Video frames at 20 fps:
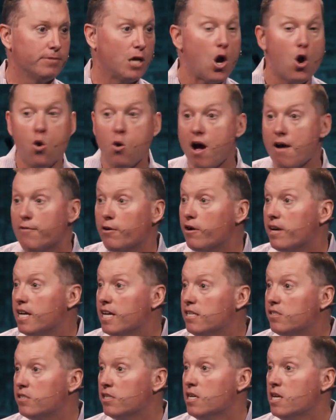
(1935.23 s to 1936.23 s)
Whoever it
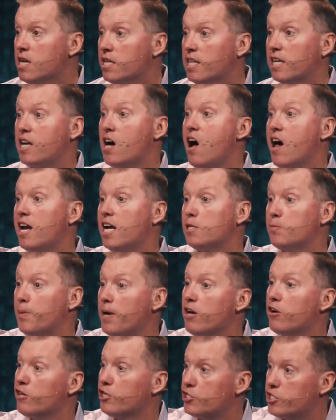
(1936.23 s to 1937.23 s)
is that God asked
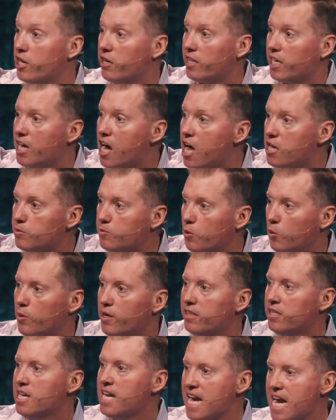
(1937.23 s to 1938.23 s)
Peter to share the gospel
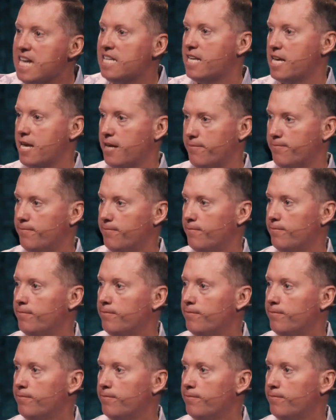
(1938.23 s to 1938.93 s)
with, he did.